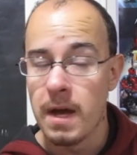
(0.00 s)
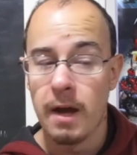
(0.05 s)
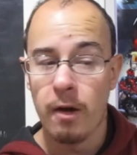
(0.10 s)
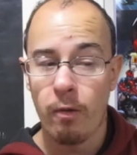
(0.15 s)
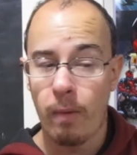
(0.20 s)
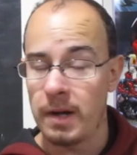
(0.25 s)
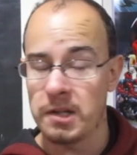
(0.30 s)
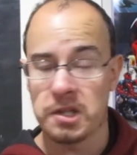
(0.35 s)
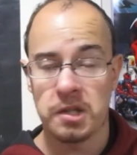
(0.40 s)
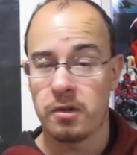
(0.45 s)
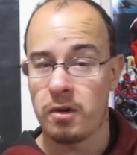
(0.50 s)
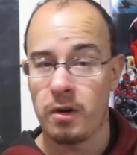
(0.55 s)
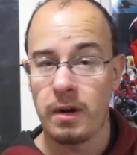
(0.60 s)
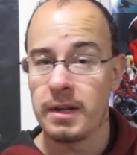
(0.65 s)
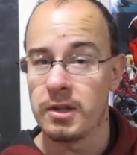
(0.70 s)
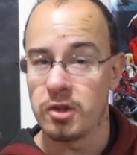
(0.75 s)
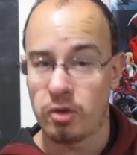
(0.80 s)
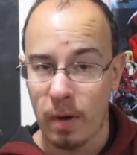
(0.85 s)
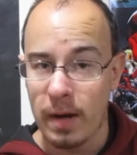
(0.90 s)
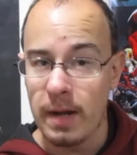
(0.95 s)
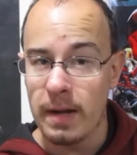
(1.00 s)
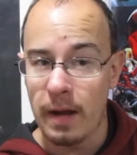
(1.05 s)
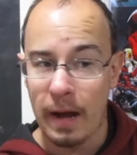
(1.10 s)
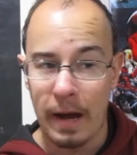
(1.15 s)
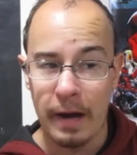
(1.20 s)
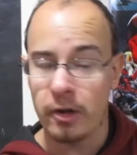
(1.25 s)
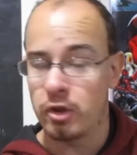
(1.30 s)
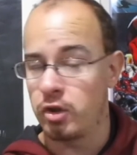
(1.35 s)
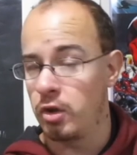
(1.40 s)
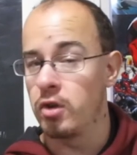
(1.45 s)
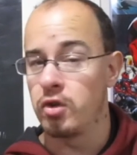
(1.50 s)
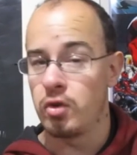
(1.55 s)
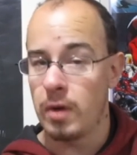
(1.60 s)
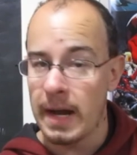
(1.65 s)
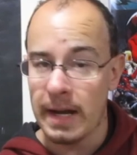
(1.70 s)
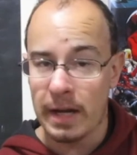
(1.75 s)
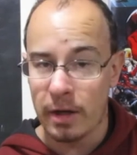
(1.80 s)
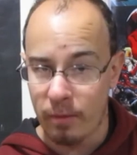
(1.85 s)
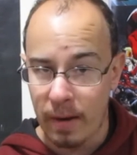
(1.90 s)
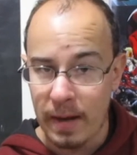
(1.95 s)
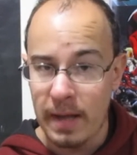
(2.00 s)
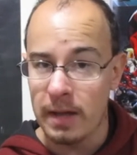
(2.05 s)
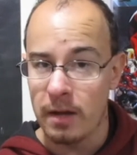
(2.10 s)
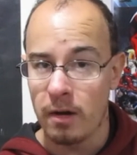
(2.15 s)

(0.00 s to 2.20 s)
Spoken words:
Rise of the Guardians, great. How to Train Your Dragon, great.